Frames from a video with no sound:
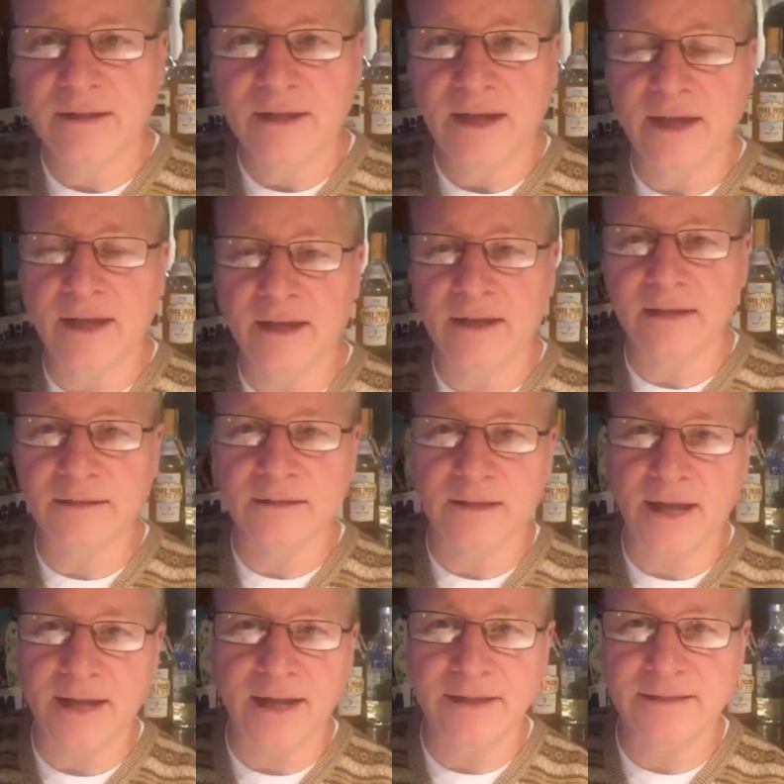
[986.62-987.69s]
And
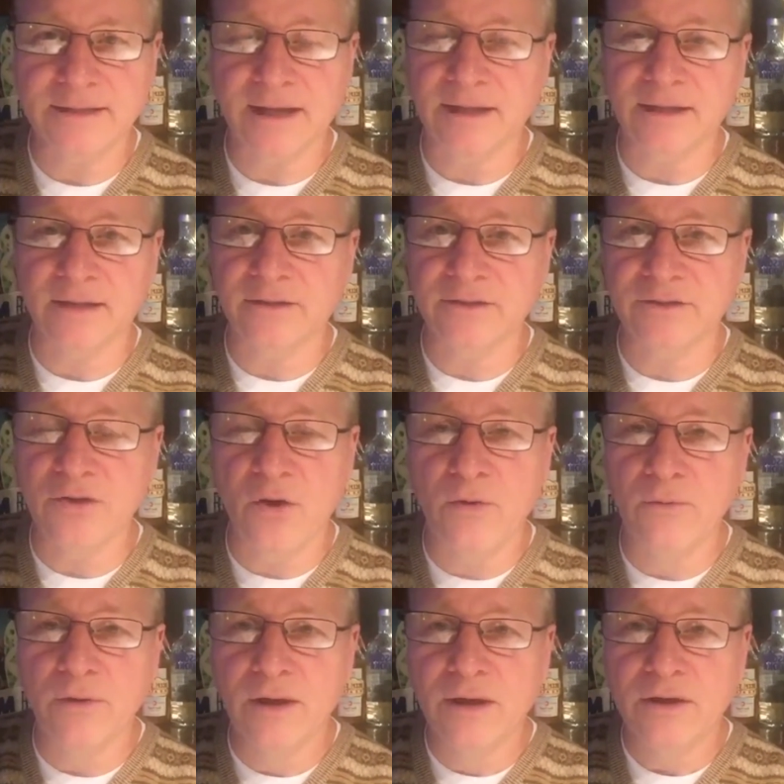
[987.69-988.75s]
like I said, there's
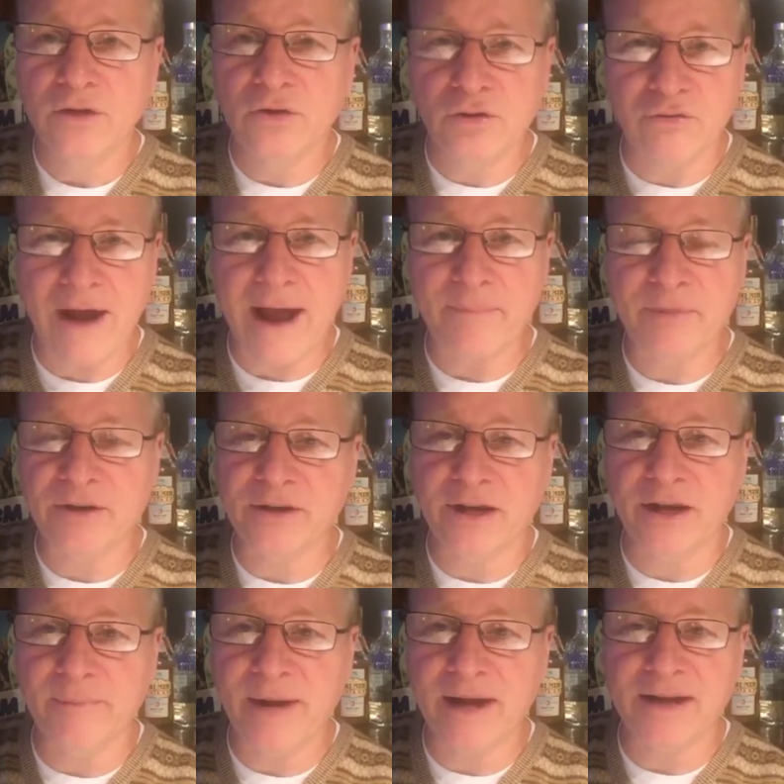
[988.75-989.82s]
no crap going to
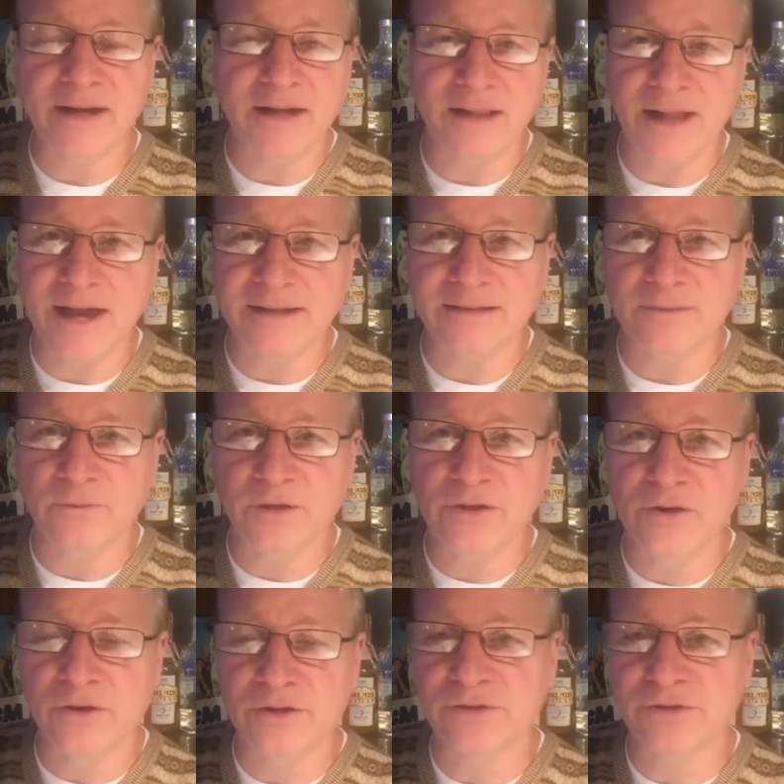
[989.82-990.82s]
come out of the closet when yours